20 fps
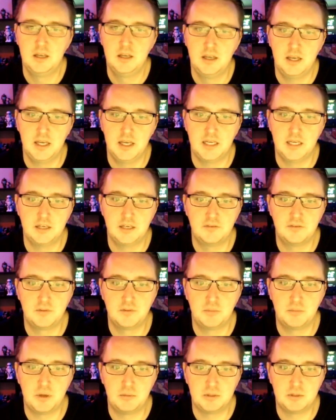And if the
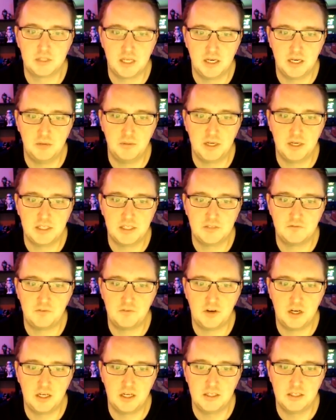Bubble database
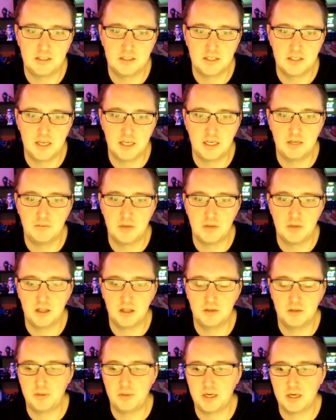finds that
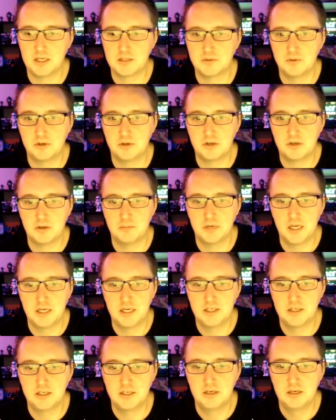email and password
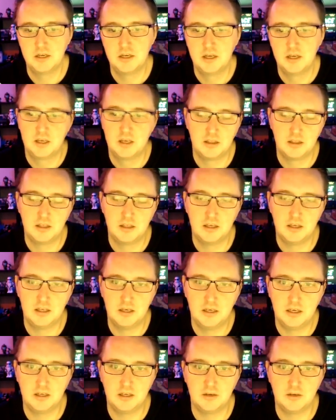combination,
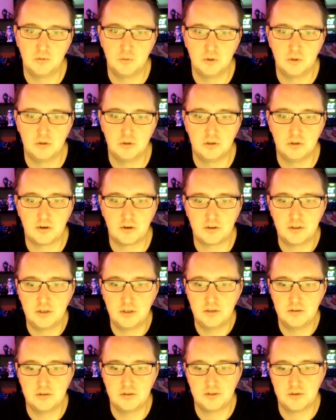then it will log the
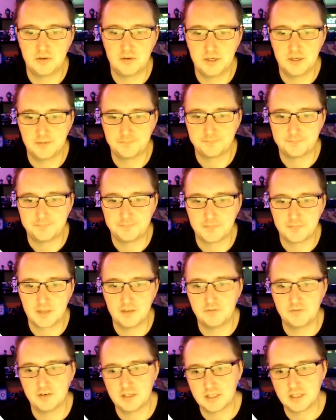user in.
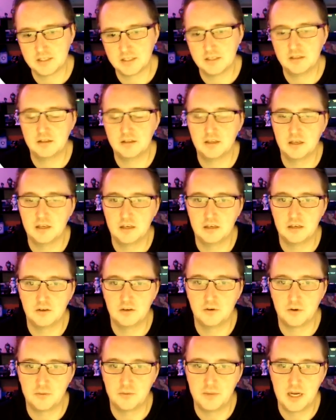If it doesn't, then
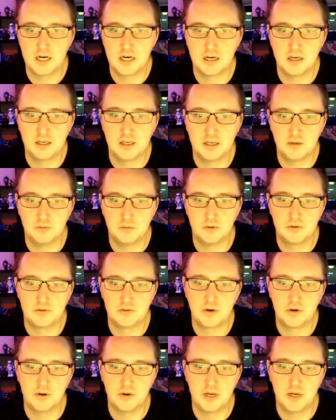automatically it will
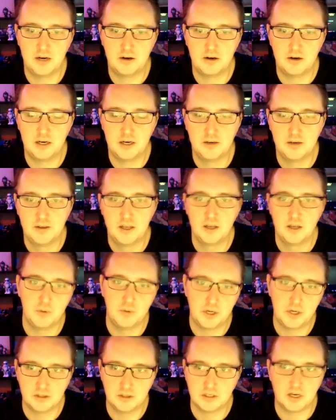throw an error.
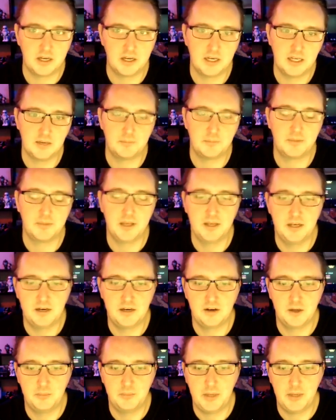We could tidy up that
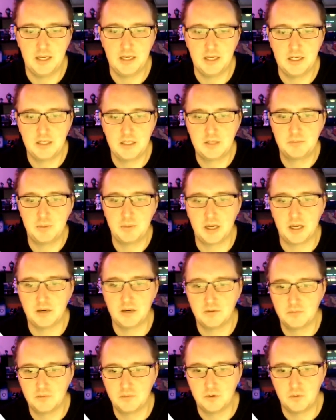error page,
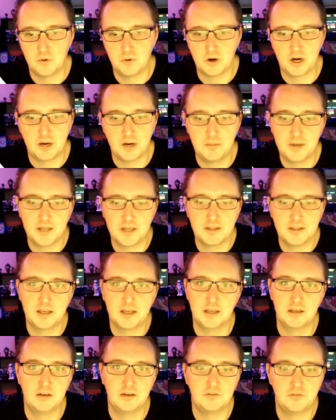but we'll worry about
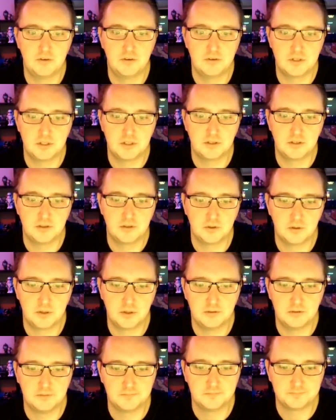that in a future tutorial.